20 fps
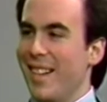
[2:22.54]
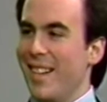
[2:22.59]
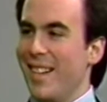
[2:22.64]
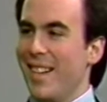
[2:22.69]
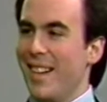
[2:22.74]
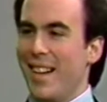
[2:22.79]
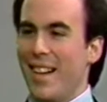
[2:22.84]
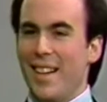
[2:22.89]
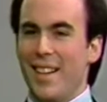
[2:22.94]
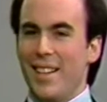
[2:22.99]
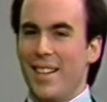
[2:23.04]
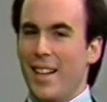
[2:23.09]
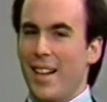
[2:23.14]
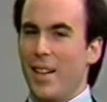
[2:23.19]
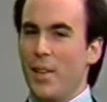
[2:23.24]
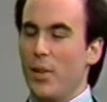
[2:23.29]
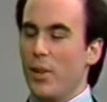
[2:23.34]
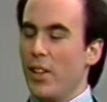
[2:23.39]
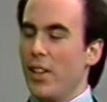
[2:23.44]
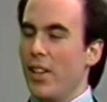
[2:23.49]

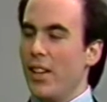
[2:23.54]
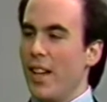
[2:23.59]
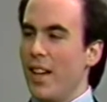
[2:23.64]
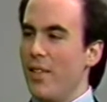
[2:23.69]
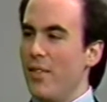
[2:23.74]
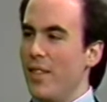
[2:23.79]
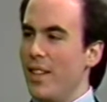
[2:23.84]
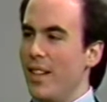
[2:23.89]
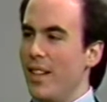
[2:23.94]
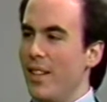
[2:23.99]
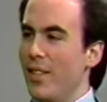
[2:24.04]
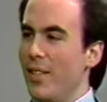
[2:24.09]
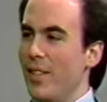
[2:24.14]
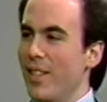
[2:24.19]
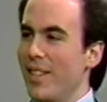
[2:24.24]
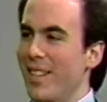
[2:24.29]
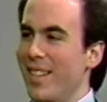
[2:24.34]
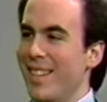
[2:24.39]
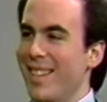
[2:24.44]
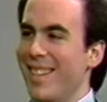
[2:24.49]
I really loved it. It
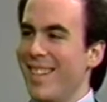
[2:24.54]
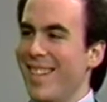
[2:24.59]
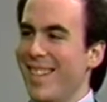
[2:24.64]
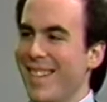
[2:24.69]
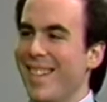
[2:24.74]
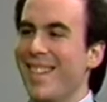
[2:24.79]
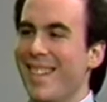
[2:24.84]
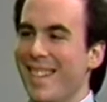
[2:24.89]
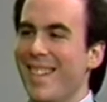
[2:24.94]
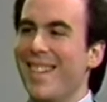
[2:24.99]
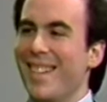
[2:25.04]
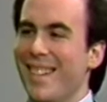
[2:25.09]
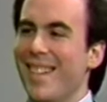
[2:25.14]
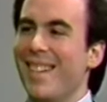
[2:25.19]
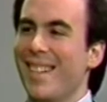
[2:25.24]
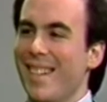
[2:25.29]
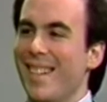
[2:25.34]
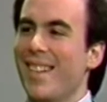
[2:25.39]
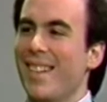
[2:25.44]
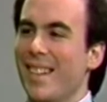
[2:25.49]

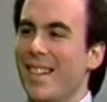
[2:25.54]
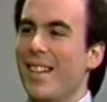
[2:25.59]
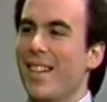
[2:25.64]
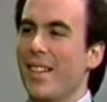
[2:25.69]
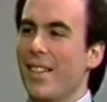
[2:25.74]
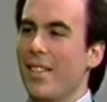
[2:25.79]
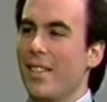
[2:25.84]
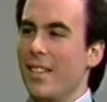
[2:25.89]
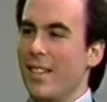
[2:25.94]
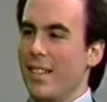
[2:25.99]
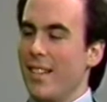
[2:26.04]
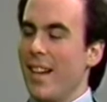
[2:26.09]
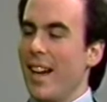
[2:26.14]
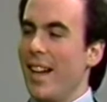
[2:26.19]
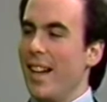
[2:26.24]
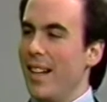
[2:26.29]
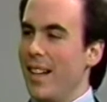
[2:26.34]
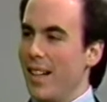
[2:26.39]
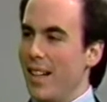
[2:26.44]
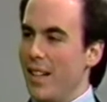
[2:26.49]
was
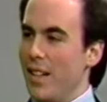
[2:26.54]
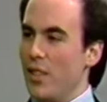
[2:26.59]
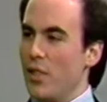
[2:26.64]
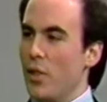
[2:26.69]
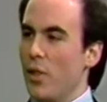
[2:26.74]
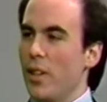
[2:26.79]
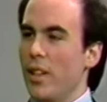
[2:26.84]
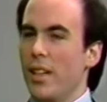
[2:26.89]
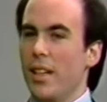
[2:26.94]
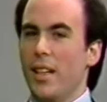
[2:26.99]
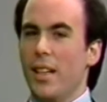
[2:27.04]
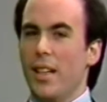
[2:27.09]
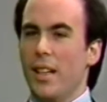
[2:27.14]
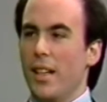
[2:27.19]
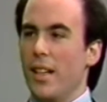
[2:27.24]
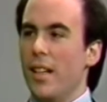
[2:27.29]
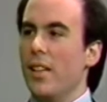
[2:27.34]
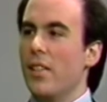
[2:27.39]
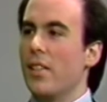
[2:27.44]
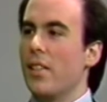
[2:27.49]
exciting. I enjoyed
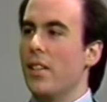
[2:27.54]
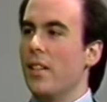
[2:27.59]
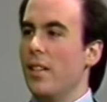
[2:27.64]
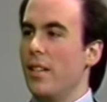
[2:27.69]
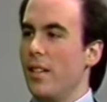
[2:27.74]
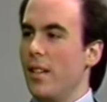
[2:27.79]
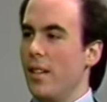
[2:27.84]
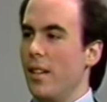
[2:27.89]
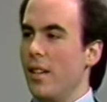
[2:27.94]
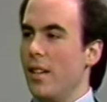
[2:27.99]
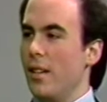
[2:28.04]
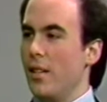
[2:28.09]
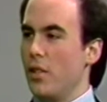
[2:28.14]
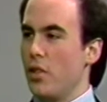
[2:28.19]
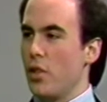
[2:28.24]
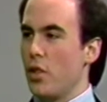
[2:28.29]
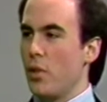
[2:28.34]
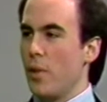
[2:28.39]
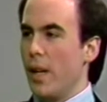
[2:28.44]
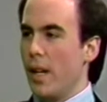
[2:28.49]
the instant
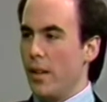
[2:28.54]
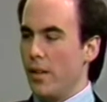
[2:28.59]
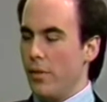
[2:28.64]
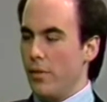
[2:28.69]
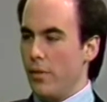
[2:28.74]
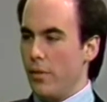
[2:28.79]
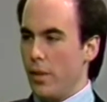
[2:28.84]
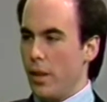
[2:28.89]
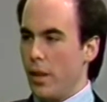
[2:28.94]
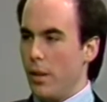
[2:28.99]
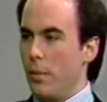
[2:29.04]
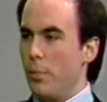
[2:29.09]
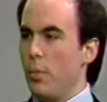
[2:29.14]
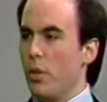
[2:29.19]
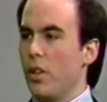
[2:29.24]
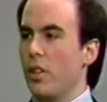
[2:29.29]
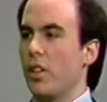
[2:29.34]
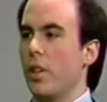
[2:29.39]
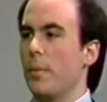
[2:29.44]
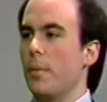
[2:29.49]
turnaround of
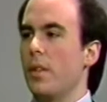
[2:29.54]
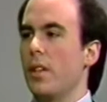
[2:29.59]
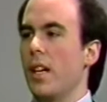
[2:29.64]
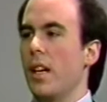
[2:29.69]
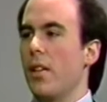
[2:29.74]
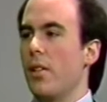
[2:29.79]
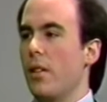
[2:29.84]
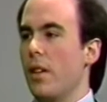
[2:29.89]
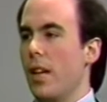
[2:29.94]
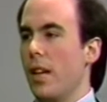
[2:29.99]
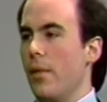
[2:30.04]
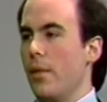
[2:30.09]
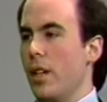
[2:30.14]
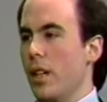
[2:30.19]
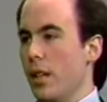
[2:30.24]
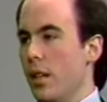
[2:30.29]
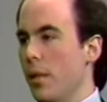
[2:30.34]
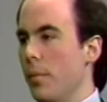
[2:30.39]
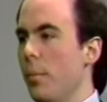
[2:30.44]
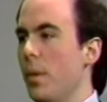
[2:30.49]
putting something together and having
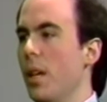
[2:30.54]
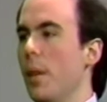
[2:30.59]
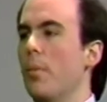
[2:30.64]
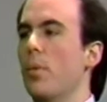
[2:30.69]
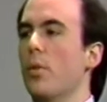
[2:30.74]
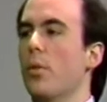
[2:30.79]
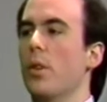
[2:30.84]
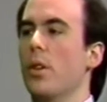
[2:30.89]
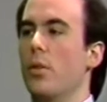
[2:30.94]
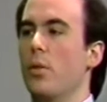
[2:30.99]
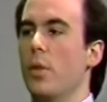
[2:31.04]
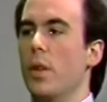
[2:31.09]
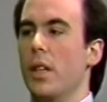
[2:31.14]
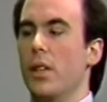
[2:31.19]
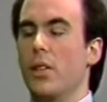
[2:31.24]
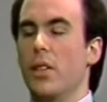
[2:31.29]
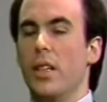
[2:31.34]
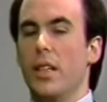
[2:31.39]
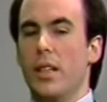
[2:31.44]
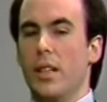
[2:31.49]
it in the paper real
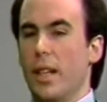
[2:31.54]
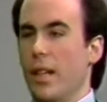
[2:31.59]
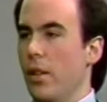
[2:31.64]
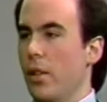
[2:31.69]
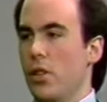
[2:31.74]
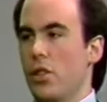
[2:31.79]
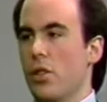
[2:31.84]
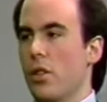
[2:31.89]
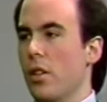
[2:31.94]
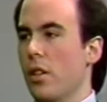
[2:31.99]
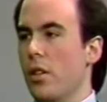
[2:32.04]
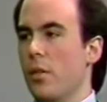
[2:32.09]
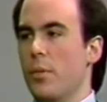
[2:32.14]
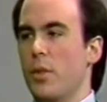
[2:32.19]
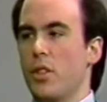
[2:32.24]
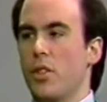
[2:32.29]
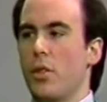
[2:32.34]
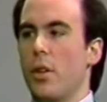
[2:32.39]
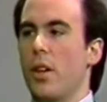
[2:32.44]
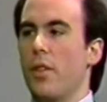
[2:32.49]
quickly, and daily journalism
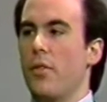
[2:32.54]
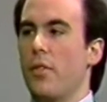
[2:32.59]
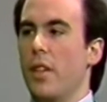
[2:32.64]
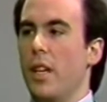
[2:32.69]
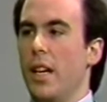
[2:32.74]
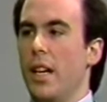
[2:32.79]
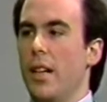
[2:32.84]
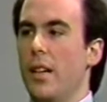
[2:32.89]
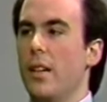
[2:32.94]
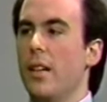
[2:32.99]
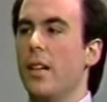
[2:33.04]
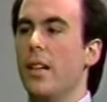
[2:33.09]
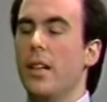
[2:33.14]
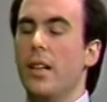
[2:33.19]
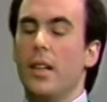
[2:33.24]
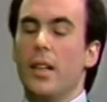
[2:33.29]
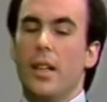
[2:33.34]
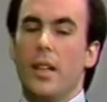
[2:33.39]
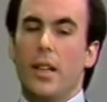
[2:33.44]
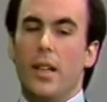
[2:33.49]
was great for that.
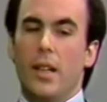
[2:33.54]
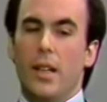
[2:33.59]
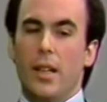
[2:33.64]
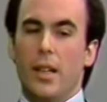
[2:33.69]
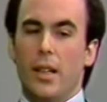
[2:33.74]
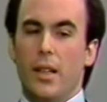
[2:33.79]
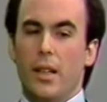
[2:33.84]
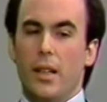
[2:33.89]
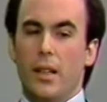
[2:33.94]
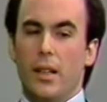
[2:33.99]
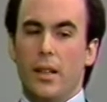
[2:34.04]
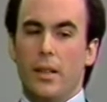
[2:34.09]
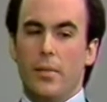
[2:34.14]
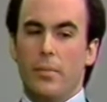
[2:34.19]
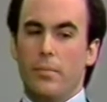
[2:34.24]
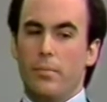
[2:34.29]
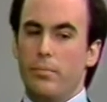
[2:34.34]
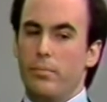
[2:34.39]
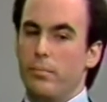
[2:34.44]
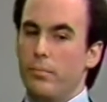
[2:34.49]
And
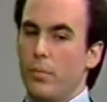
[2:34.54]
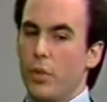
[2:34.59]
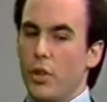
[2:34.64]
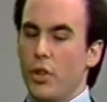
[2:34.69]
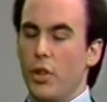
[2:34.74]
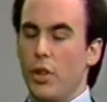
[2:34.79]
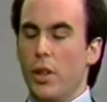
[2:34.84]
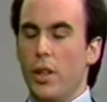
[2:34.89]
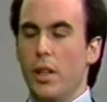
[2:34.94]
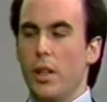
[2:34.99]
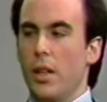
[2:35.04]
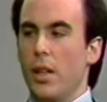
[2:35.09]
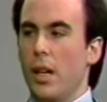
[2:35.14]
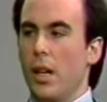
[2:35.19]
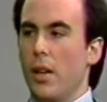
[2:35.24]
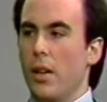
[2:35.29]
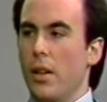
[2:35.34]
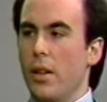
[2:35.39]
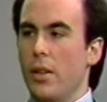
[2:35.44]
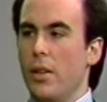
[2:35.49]
pursued it in
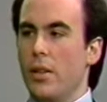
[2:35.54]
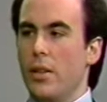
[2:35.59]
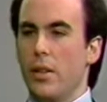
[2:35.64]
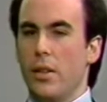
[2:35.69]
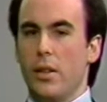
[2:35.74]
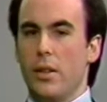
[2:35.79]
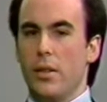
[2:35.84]
college.